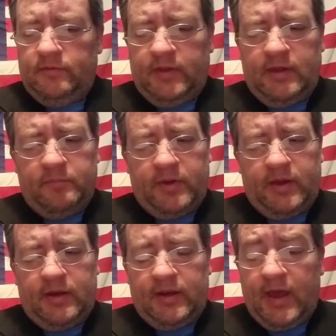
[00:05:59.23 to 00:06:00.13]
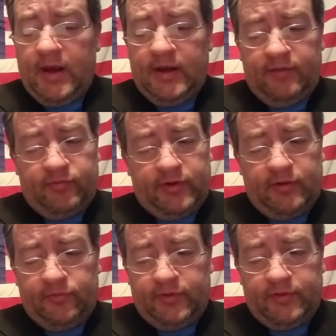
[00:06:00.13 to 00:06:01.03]
Then, man, and I didn't even
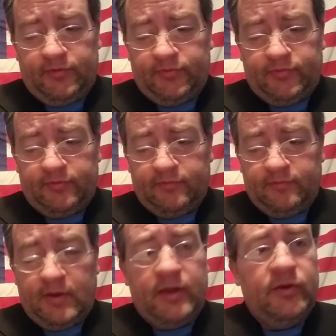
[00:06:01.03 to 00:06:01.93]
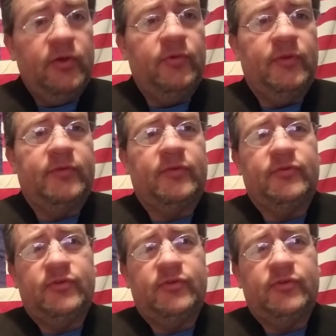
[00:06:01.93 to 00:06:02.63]
know this. I knew that the